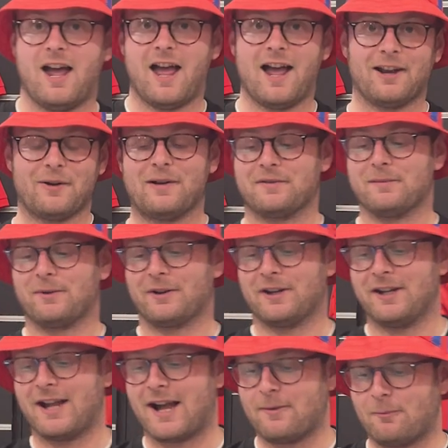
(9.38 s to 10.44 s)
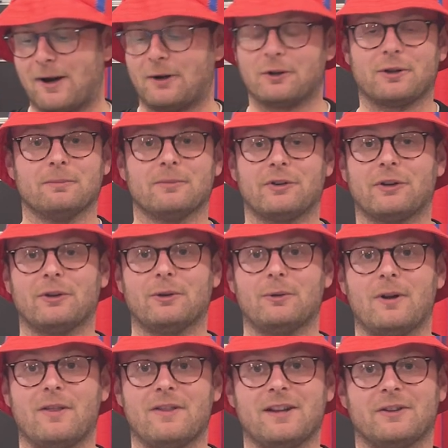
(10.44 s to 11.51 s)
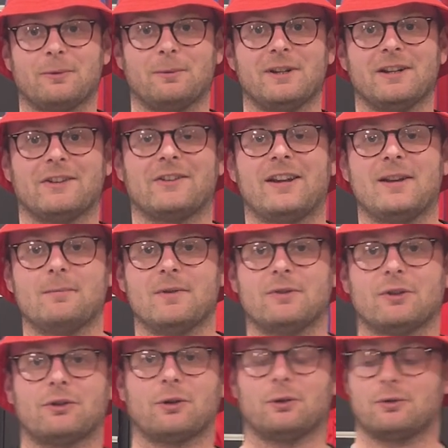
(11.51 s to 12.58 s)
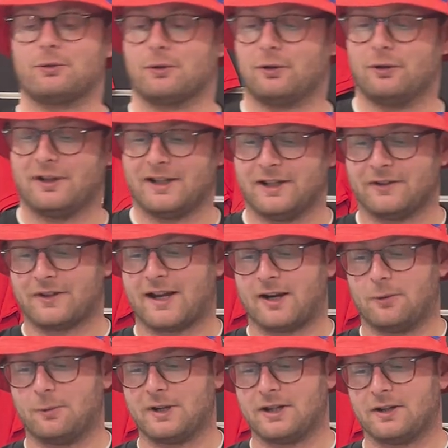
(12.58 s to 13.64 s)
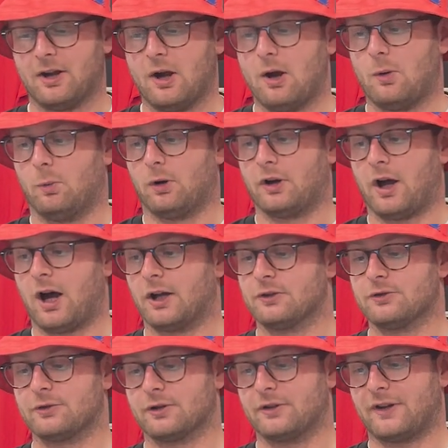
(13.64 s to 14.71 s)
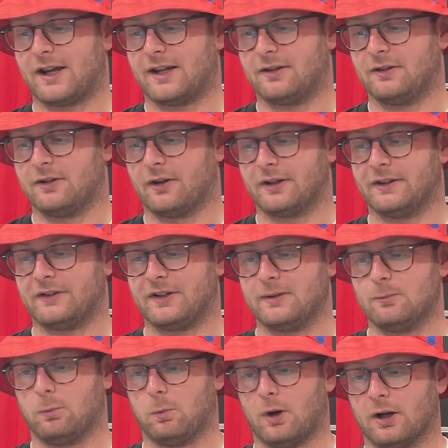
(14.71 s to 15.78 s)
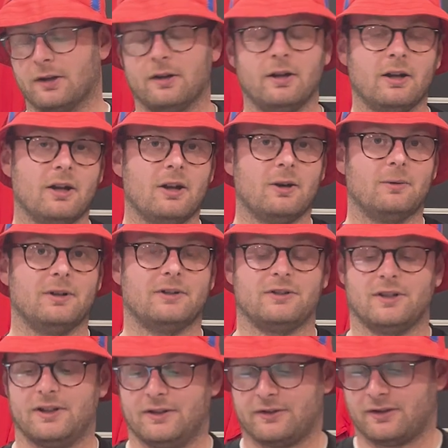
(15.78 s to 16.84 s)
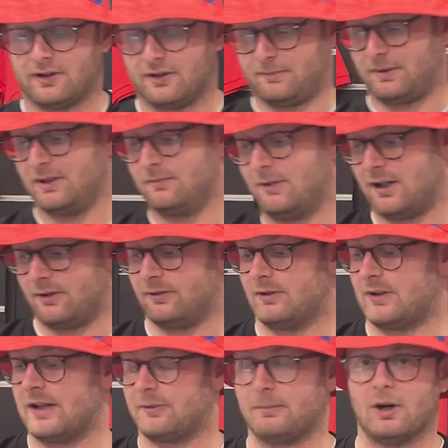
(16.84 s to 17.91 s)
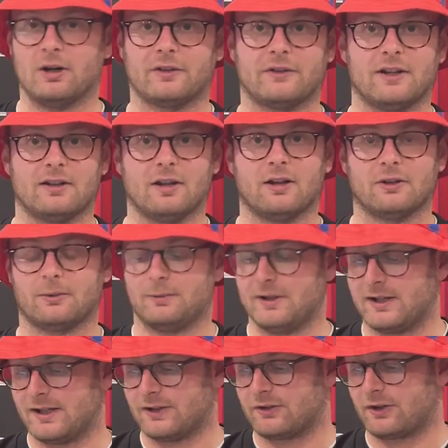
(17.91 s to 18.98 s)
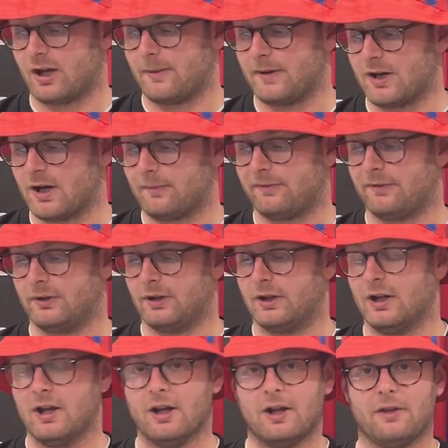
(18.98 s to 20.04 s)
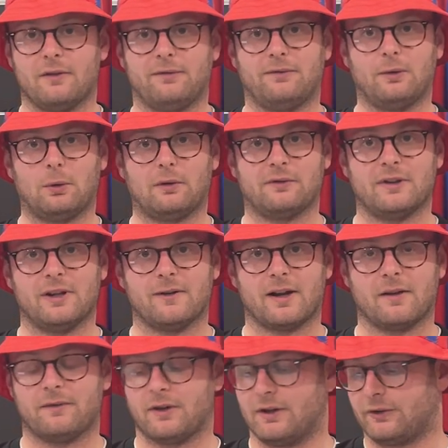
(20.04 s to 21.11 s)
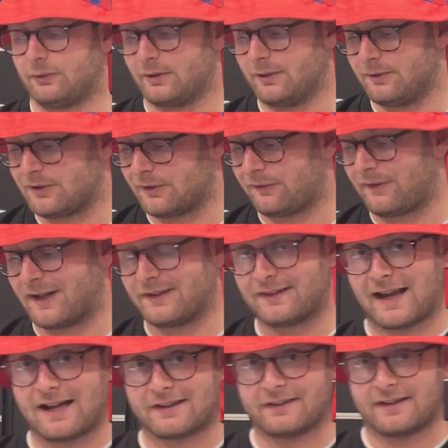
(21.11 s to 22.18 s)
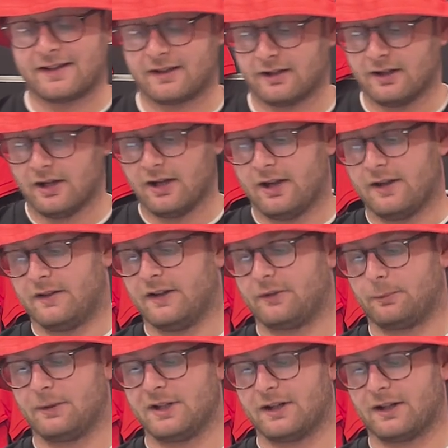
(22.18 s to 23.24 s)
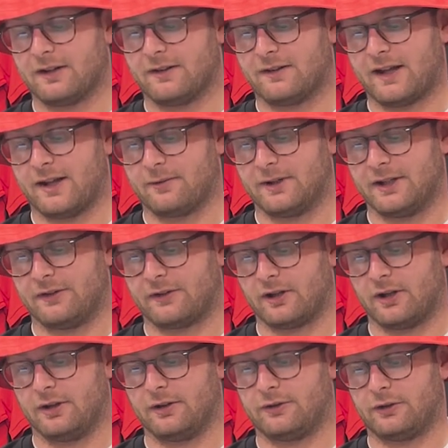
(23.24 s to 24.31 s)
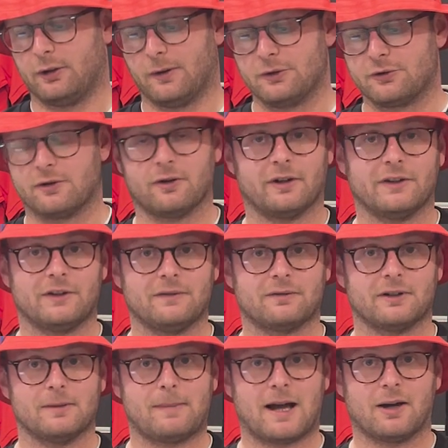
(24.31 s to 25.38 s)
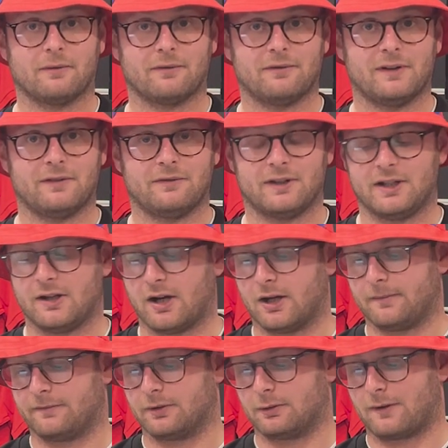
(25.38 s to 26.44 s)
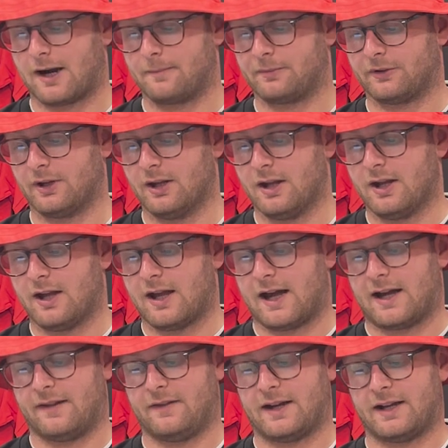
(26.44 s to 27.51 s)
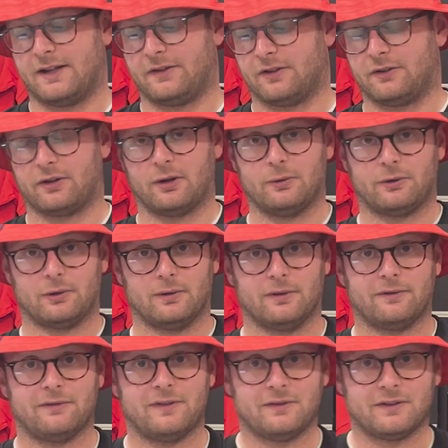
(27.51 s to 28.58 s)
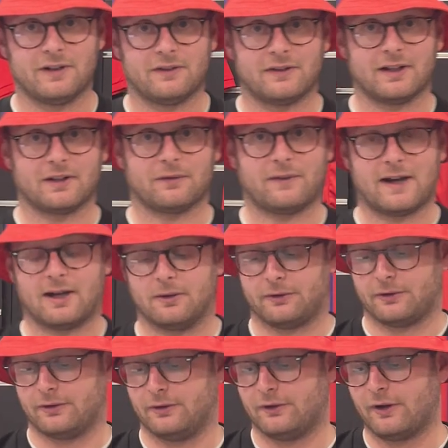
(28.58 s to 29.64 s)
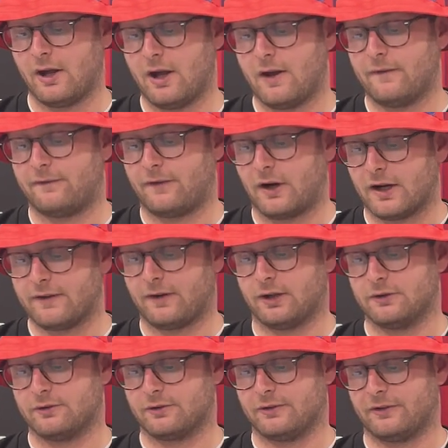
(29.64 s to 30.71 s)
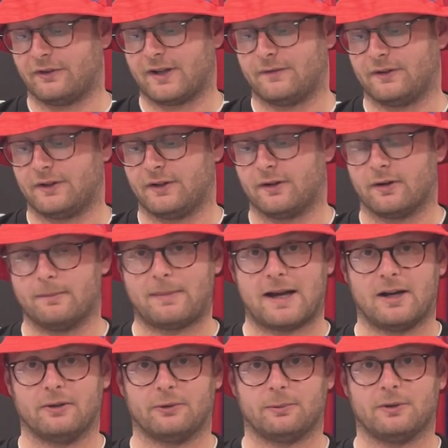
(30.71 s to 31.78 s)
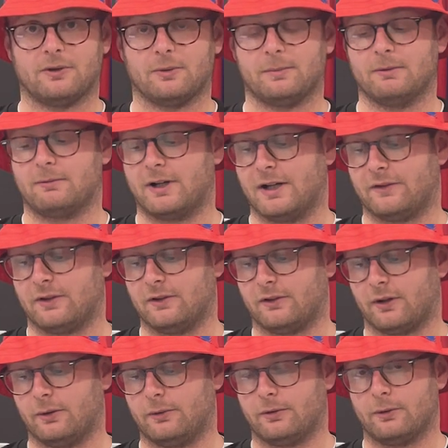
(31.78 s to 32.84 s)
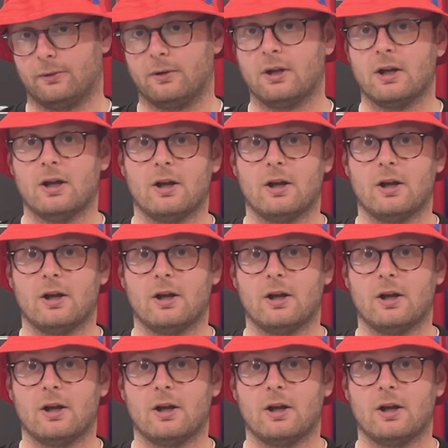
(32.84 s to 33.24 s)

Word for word: Hello everybody and welcome to this week's In With A Shot Draw. It is now week 191, which has been, well, as Mark said last week, it's coming up for the fourth year anniversary, which is fantastic. This week there is a £293.50 up for grabs and that is a total of £56,579, which has been raised in total.